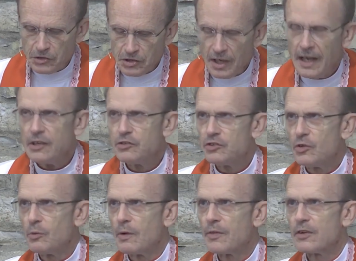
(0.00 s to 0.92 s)
and
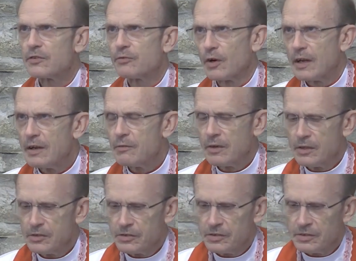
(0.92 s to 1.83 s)
change you with His
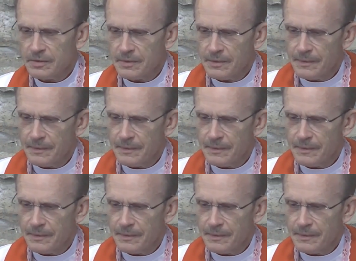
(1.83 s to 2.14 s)
forgiveness.